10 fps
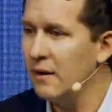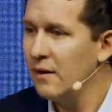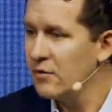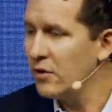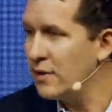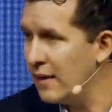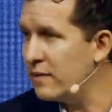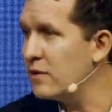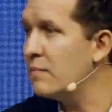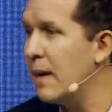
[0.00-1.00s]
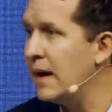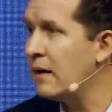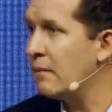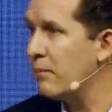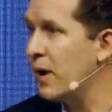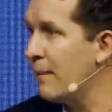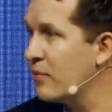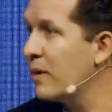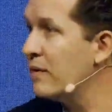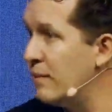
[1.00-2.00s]
So you get this beta, perhaps
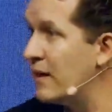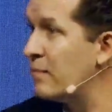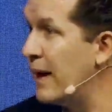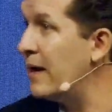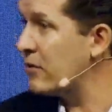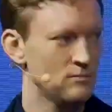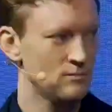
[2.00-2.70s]
one of the best betas over